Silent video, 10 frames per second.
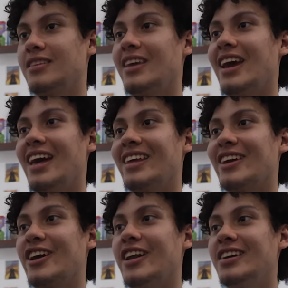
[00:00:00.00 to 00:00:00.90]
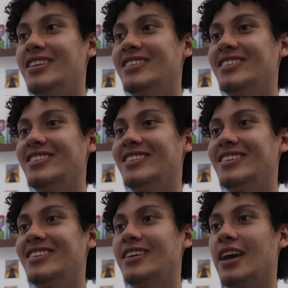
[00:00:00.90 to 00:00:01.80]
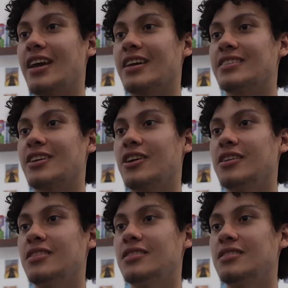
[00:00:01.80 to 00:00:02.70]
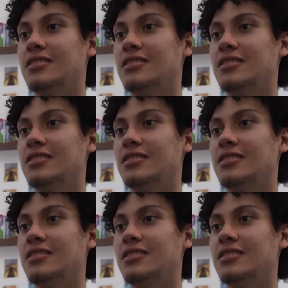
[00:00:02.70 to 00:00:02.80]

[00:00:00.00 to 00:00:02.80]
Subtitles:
Yeah, they're gonna? Yeah, I guess they're gonna?